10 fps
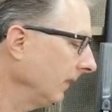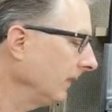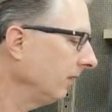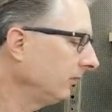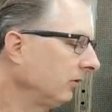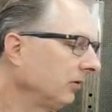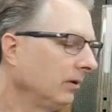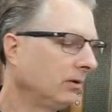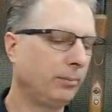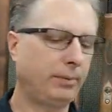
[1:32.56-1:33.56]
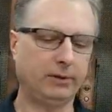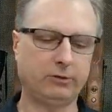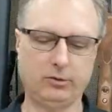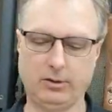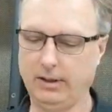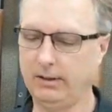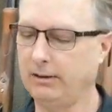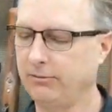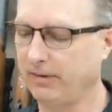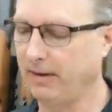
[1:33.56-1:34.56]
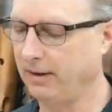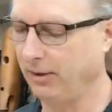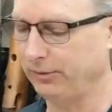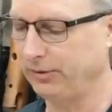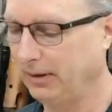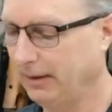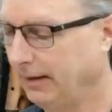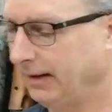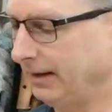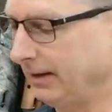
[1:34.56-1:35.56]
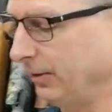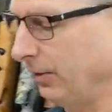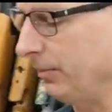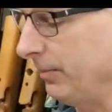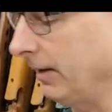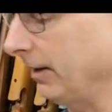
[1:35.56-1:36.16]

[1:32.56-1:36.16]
This is a little picture here I found in an old